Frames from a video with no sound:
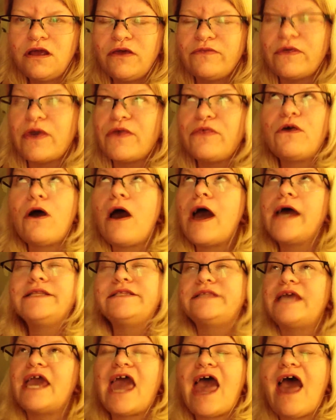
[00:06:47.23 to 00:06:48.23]
They
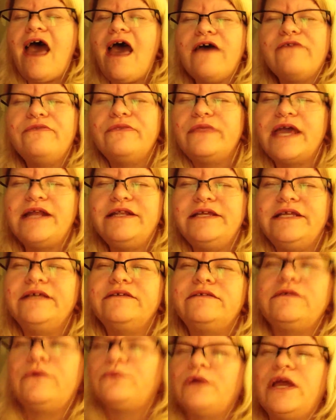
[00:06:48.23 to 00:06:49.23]
thought they
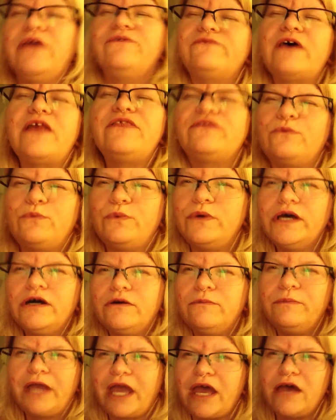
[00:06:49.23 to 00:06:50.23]
needed to reinvent the
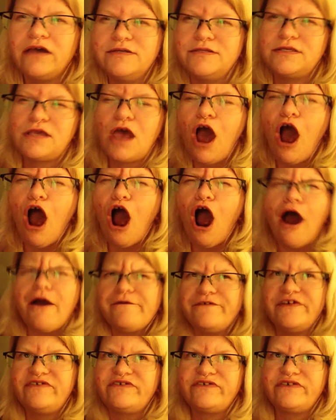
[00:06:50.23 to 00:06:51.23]
wheel because
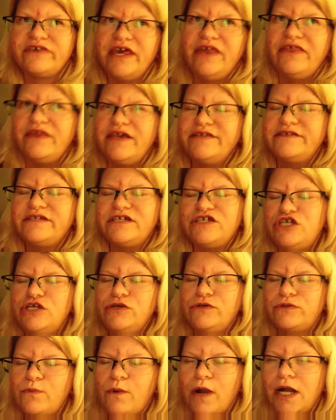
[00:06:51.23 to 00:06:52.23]
obviously these
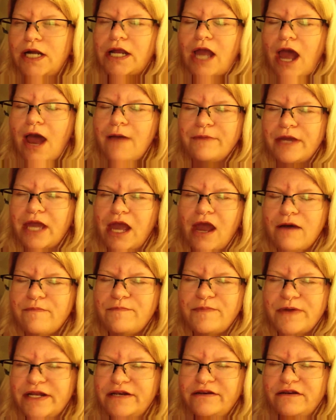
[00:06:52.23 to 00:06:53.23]
issues weren't coming
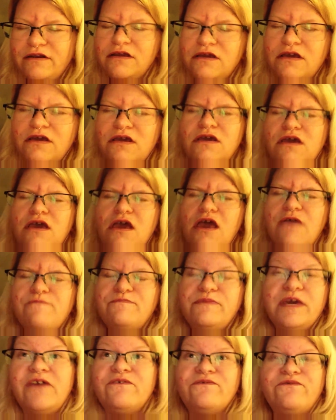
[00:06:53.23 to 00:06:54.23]
up
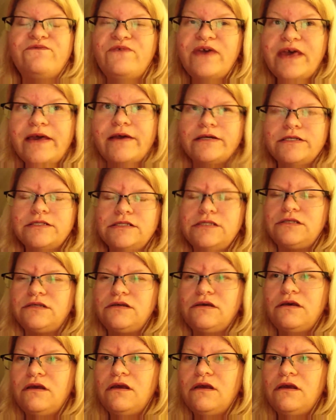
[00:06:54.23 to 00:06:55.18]
and being fixed.